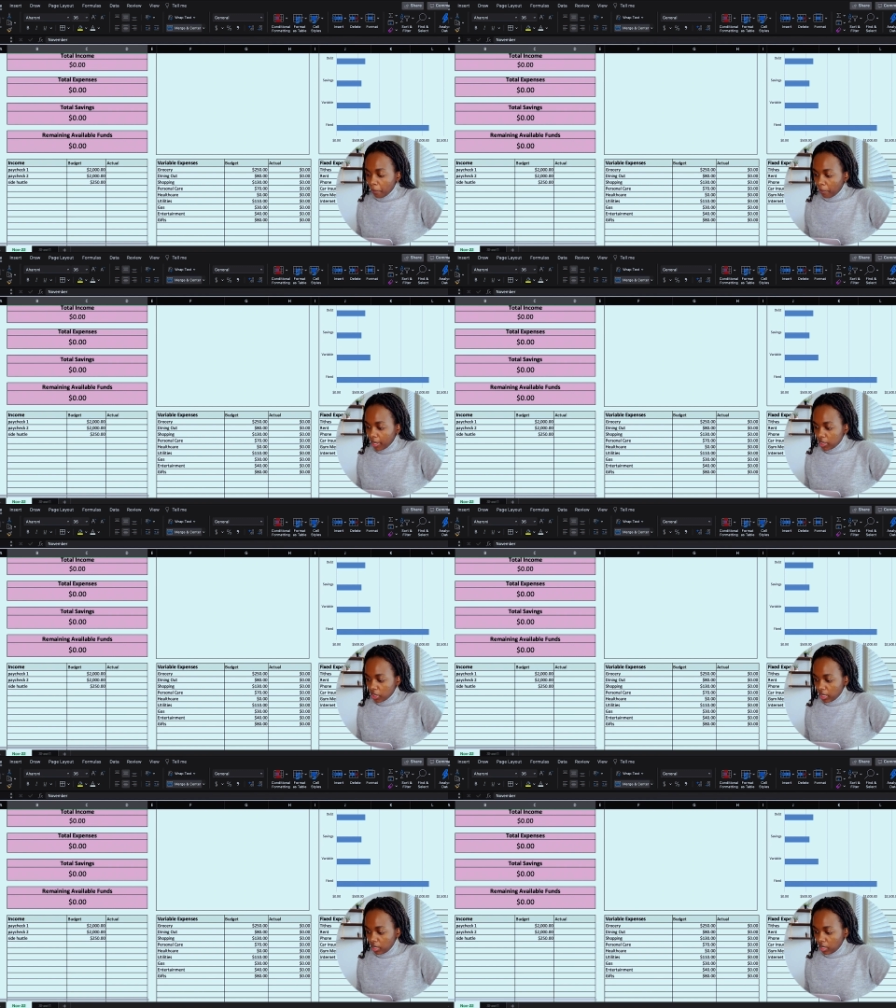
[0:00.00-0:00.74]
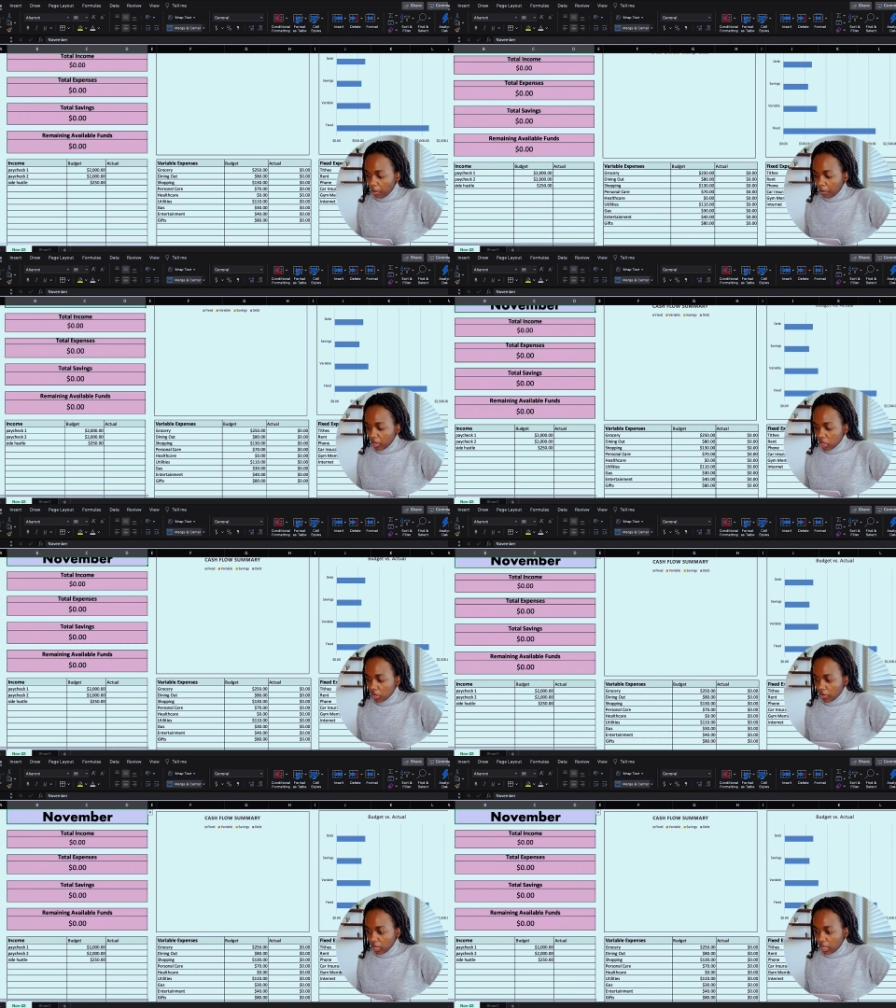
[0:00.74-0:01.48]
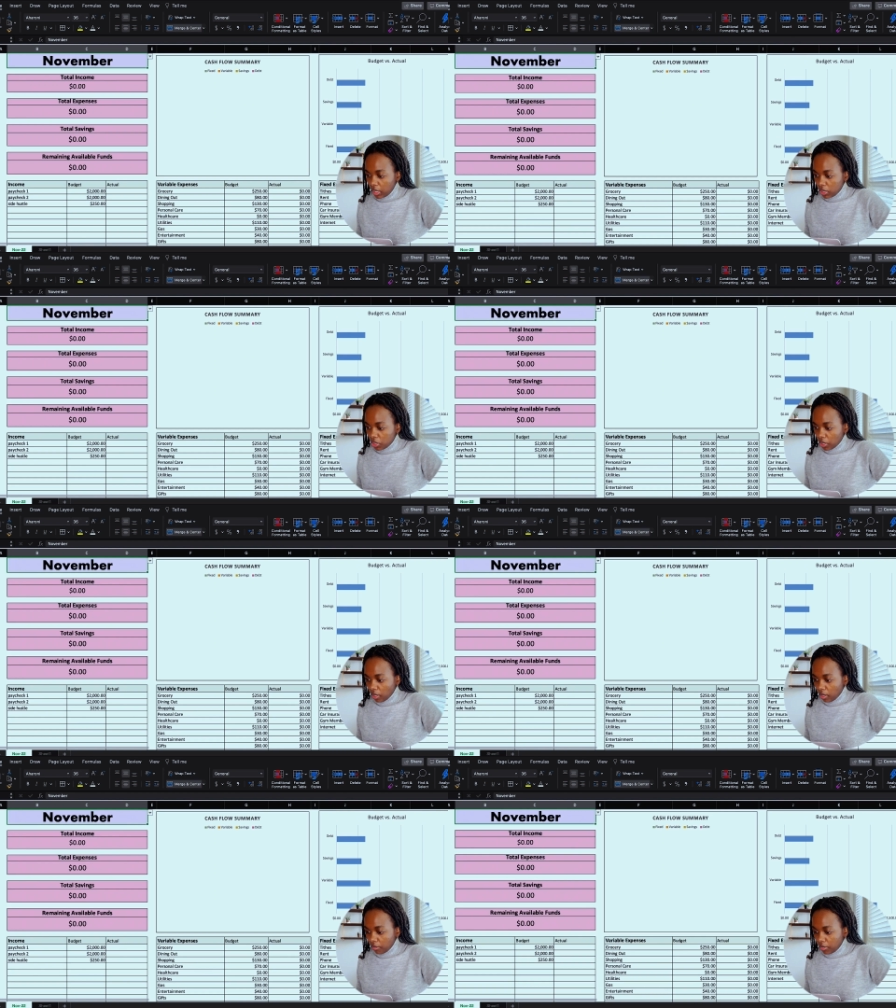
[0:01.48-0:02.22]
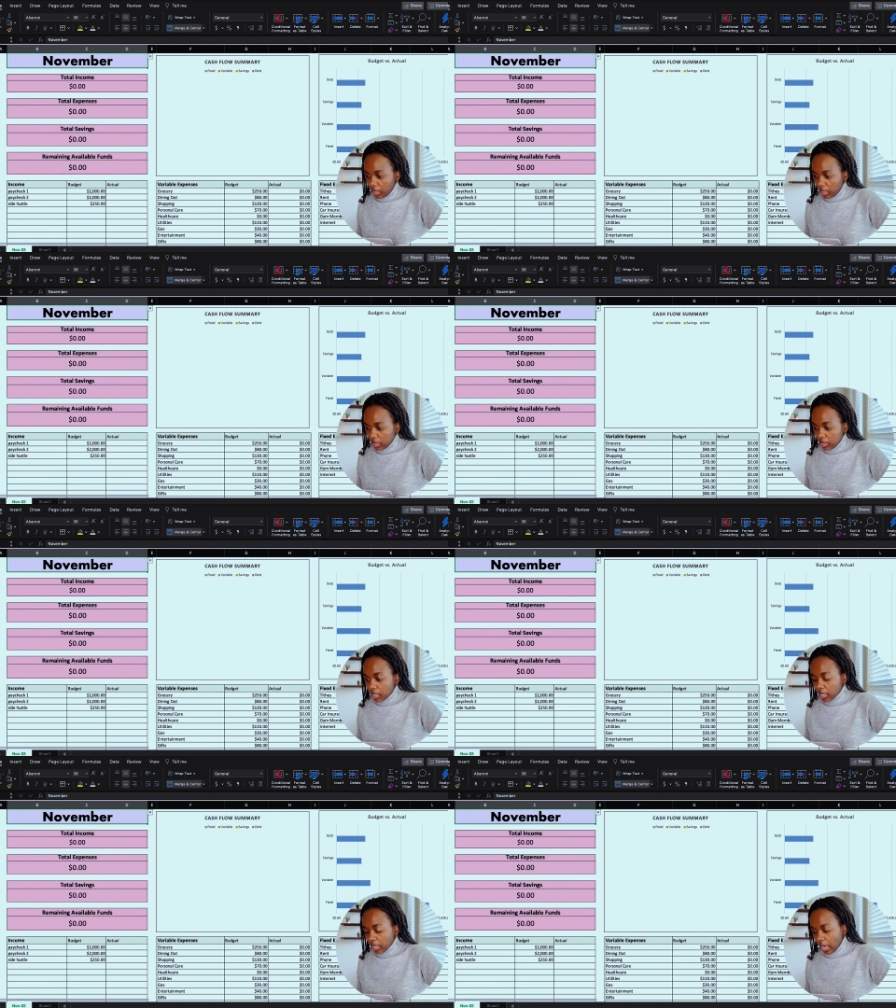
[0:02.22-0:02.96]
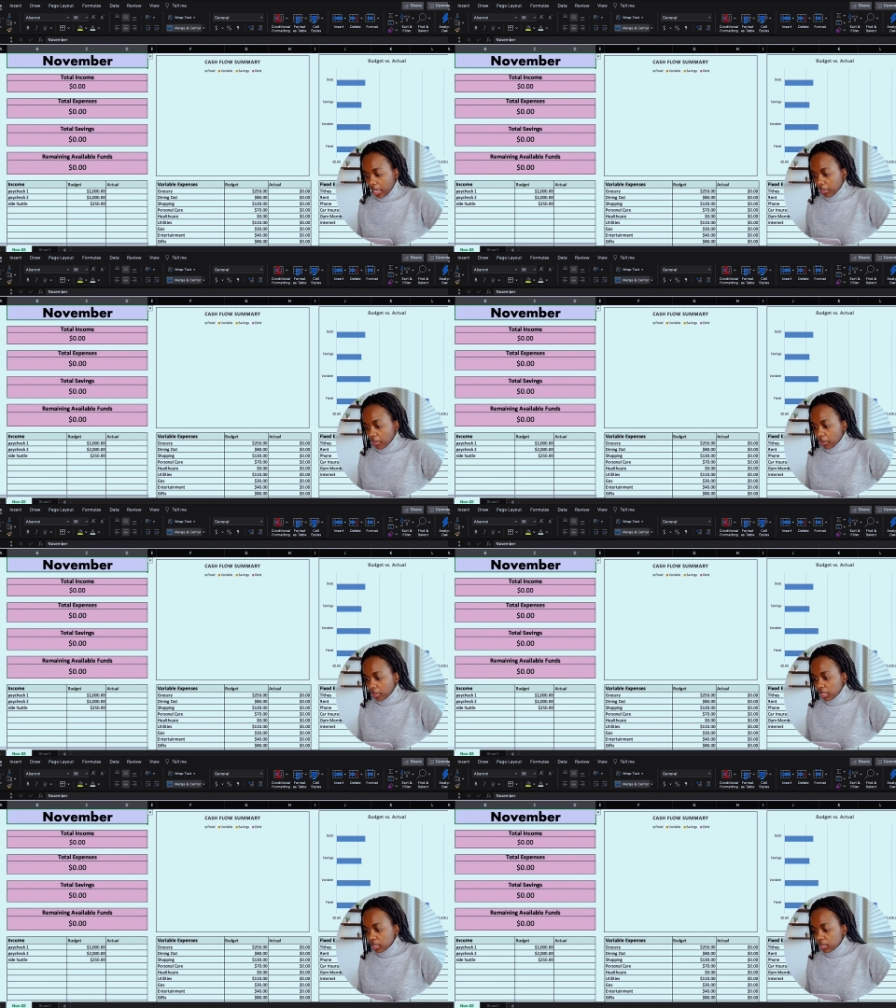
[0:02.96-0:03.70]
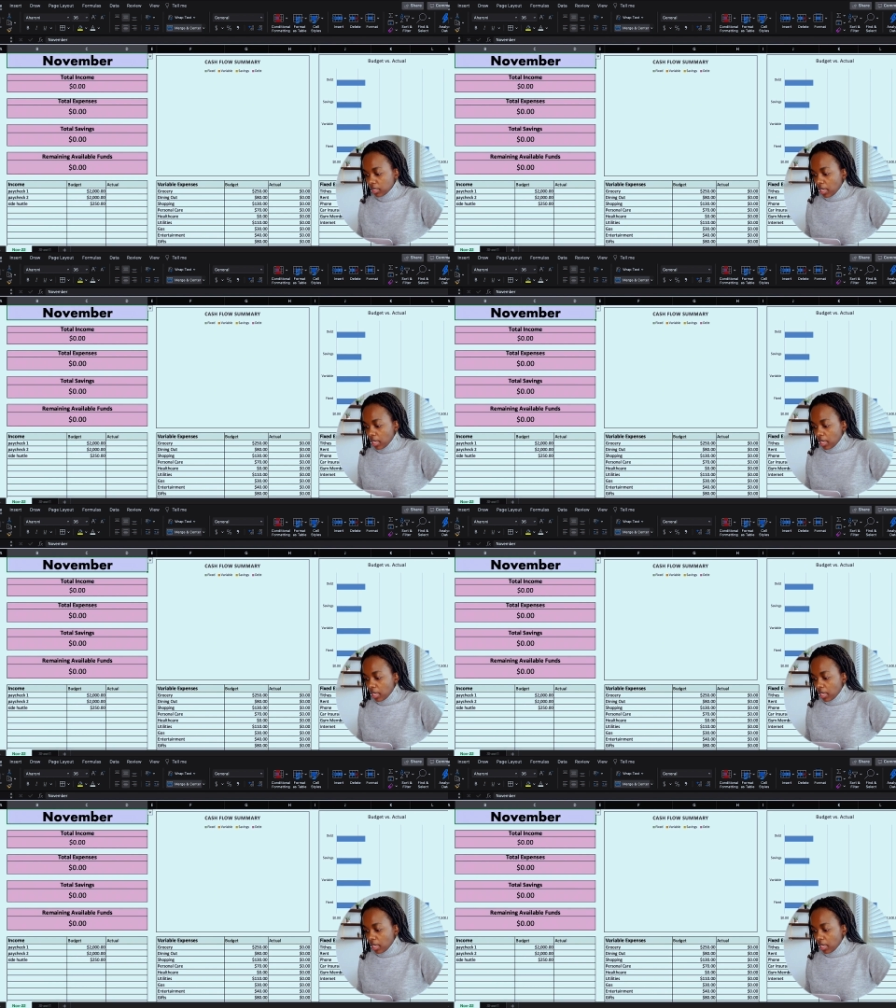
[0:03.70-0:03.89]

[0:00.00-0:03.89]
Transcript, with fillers: budgeted numbers for each of these categories.